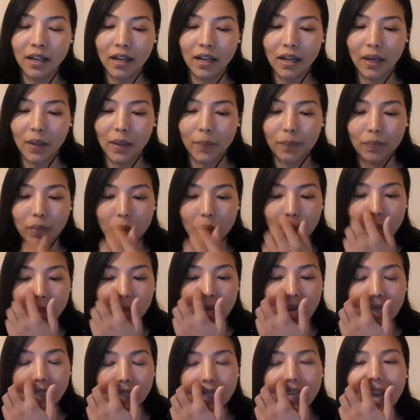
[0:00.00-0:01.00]

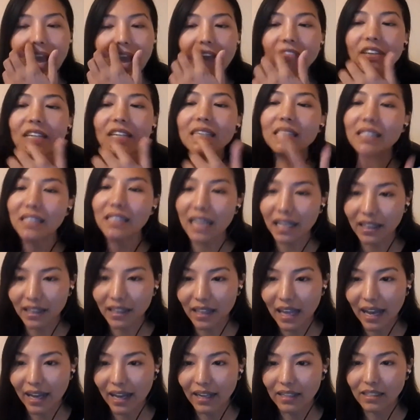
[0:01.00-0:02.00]
But I think having said
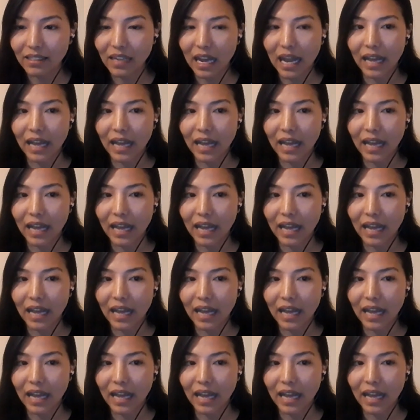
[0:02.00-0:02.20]
that,